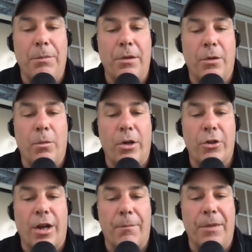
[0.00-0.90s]
in a
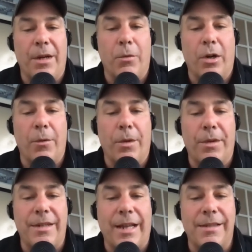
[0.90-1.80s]
workshop that I'm working with
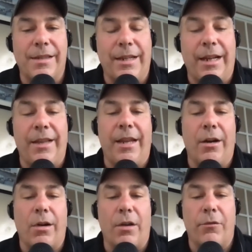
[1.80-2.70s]
intensely and they
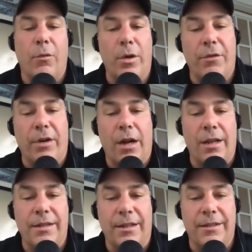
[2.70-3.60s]
are on 4 different
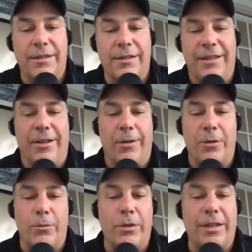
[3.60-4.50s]
continents.
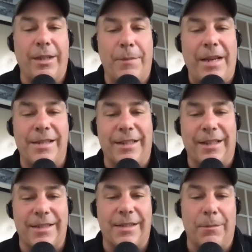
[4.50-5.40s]
It's really amazing.
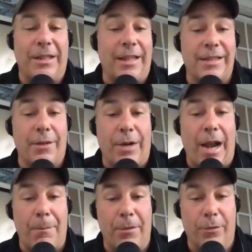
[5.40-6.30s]
That's something that's never
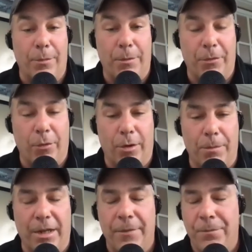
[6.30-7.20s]
happened for me before,
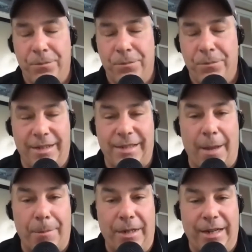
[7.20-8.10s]
but it's
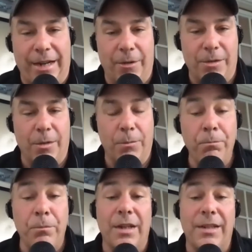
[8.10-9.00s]
happening now. So
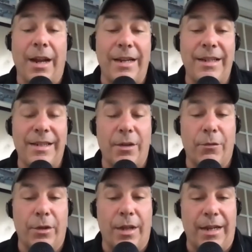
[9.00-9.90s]
a tiny
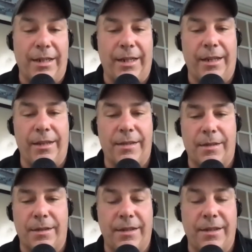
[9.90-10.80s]
silver lining in this
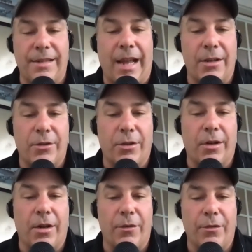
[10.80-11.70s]
disaster
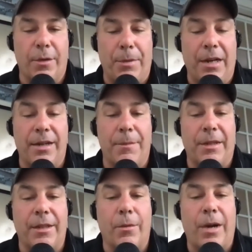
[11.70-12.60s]
of a
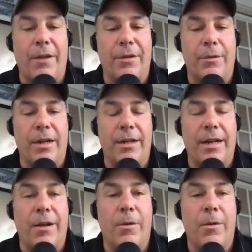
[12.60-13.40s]
pandemic that we're having right now.